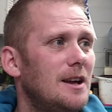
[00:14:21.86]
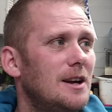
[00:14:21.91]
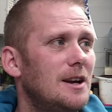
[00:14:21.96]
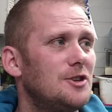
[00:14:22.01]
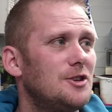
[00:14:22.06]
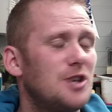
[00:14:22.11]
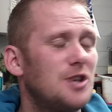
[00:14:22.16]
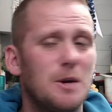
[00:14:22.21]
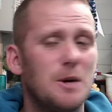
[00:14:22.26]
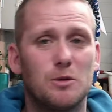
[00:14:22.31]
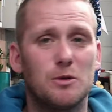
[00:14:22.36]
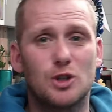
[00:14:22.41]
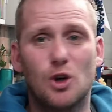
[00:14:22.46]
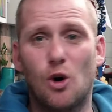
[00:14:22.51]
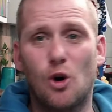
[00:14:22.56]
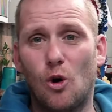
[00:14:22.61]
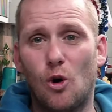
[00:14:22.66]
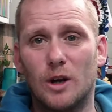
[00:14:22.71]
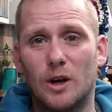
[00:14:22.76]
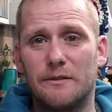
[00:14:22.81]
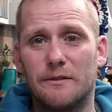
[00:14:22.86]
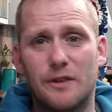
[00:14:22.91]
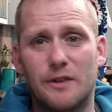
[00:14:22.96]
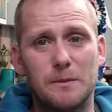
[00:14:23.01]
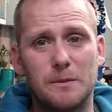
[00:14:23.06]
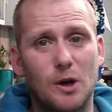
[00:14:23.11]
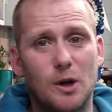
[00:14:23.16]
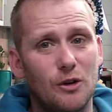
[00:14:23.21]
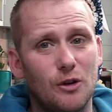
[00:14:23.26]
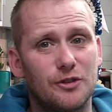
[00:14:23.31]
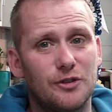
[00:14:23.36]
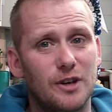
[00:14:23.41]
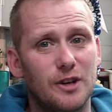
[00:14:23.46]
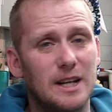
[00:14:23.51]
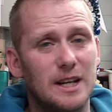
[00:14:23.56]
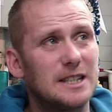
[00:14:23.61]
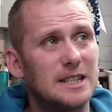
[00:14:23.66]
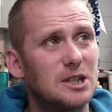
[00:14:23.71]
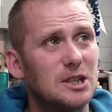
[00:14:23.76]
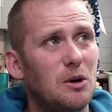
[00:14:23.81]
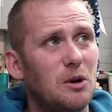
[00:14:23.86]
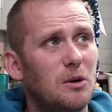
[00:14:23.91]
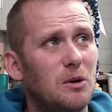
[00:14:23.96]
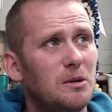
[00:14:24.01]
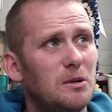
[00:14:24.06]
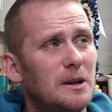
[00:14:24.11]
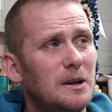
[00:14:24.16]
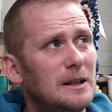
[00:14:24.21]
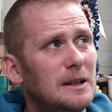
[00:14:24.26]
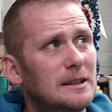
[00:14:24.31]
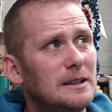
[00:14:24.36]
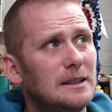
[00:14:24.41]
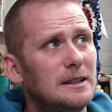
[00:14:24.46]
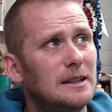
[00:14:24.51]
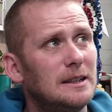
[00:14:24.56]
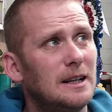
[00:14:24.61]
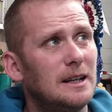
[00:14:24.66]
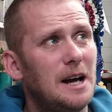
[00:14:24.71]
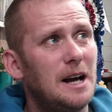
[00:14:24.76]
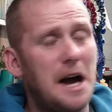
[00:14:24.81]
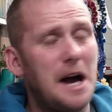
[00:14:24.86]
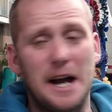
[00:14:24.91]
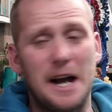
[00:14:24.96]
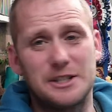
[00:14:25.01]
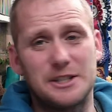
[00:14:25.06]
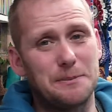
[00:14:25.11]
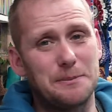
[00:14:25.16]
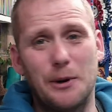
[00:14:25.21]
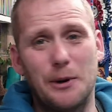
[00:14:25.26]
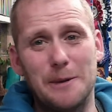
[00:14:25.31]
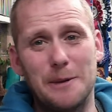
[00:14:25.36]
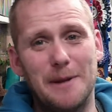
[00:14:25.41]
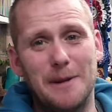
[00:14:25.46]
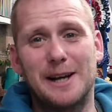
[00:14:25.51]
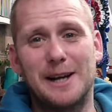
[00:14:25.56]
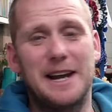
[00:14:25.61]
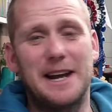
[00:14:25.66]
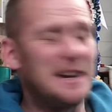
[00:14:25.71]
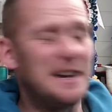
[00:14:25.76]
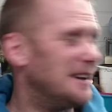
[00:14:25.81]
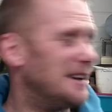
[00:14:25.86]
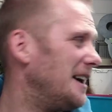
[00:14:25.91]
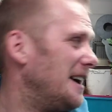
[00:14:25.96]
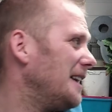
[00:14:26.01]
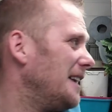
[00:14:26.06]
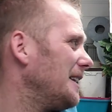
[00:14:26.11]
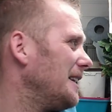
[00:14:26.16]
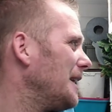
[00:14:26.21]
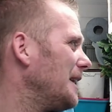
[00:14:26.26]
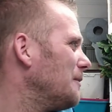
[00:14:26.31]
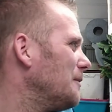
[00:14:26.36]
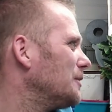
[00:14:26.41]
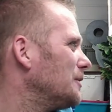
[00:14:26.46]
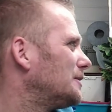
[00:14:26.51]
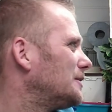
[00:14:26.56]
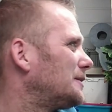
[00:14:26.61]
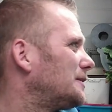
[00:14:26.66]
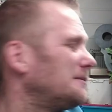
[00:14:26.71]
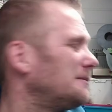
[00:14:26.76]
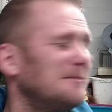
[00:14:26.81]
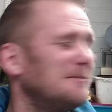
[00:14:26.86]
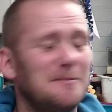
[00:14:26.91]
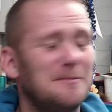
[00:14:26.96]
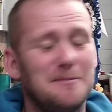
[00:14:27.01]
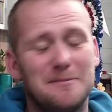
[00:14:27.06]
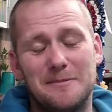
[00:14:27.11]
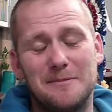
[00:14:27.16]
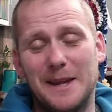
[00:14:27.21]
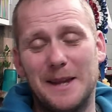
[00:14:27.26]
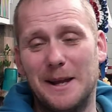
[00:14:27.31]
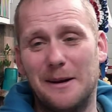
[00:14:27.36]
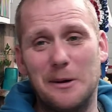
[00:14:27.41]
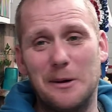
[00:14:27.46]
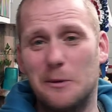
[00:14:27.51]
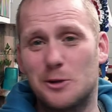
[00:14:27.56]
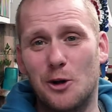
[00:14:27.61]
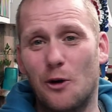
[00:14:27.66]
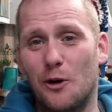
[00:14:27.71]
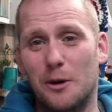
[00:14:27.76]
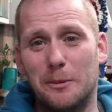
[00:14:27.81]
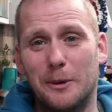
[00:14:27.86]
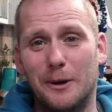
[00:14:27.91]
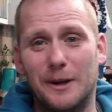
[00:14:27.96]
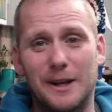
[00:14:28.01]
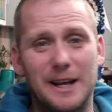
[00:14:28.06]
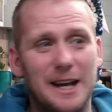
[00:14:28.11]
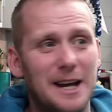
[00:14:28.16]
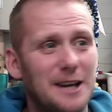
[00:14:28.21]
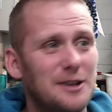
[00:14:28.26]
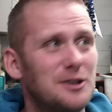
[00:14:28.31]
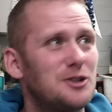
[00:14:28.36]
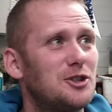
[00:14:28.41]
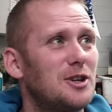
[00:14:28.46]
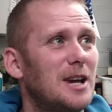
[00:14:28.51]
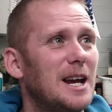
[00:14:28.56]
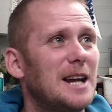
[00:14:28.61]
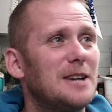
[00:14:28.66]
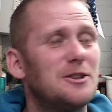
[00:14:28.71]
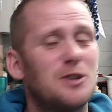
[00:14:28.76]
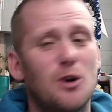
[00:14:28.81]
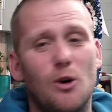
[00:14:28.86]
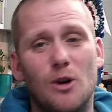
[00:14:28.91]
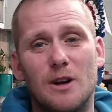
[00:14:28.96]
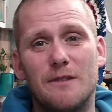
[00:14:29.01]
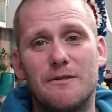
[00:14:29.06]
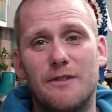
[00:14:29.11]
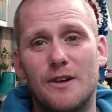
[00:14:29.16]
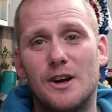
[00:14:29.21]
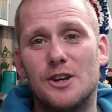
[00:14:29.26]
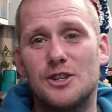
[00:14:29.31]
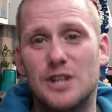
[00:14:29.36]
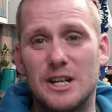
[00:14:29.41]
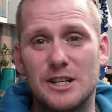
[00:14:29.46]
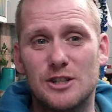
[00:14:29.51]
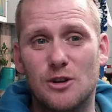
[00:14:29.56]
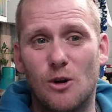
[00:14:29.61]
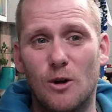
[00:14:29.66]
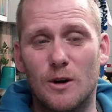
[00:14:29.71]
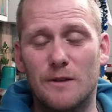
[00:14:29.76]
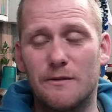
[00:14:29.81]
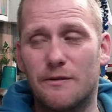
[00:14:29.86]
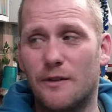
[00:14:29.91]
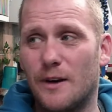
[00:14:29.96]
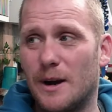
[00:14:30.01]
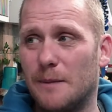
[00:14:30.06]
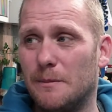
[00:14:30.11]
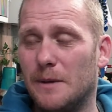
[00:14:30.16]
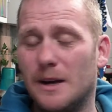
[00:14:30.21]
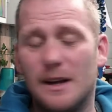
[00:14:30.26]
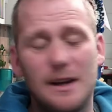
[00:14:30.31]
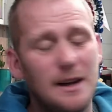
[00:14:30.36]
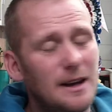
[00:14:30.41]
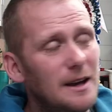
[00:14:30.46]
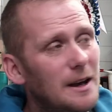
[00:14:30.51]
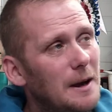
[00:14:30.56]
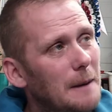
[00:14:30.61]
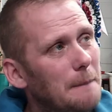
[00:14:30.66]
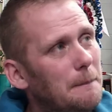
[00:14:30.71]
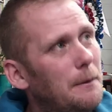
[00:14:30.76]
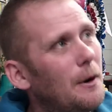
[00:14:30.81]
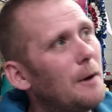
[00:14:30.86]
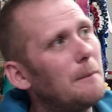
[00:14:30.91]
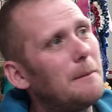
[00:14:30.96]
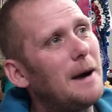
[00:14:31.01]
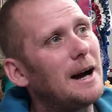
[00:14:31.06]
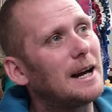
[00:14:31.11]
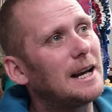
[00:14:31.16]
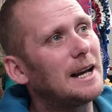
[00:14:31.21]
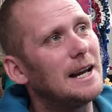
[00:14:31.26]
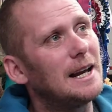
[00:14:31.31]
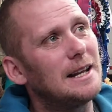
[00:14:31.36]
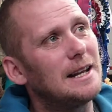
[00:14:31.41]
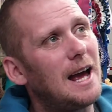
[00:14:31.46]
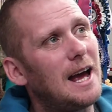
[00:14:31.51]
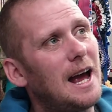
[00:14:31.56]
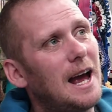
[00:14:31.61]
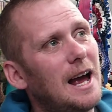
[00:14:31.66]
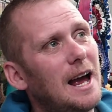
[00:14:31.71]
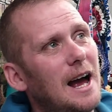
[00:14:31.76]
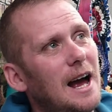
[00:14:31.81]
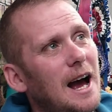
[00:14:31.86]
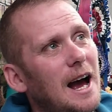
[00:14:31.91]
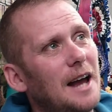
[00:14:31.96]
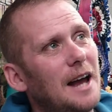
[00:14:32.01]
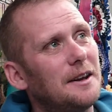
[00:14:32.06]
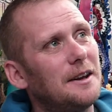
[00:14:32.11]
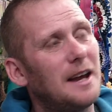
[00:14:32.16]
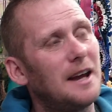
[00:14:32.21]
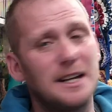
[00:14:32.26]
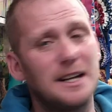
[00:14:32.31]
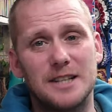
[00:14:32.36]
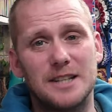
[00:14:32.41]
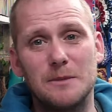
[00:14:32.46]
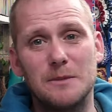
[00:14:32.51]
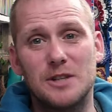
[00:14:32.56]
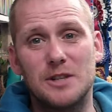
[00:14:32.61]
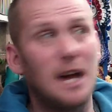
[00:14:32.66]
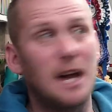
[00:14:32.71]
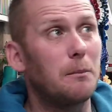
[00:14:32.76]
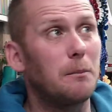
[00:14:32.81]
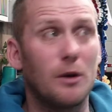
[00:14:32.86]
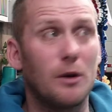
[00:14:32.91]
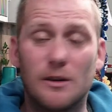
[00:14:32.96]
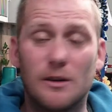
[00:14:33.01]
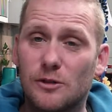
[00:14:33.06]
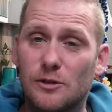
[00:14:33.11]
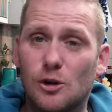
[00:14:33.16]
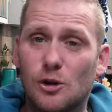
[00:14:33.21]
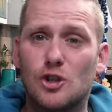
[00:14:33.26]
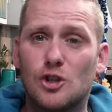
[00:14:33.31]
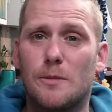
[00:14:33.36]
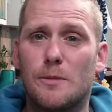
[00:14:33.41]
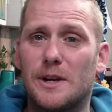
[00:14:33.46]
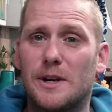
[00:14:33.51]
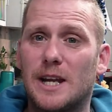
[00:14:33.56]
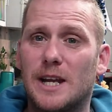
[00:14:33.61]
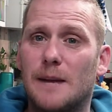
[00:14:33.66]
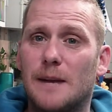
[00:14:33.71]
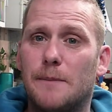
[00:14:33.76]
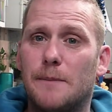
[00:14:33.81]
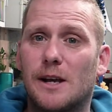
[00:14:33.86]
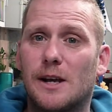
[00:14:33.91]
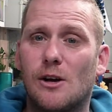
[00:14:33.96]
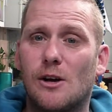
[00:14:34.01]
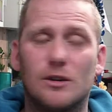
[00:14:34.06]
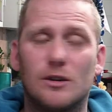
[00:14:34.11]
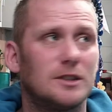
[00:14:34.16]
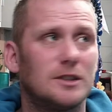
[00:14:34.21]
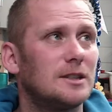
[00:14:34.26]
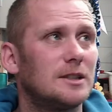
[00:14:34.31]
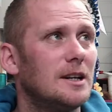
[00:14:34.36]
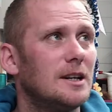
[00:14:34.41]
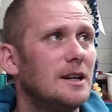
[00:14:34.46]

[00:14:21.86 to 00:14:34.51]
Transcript: she was calling for him constantly, so I had to put him back in. Uh, it was it was horrible he's calling for her. she's calling for him. Put him back in there and he sinks settled. But good job I did because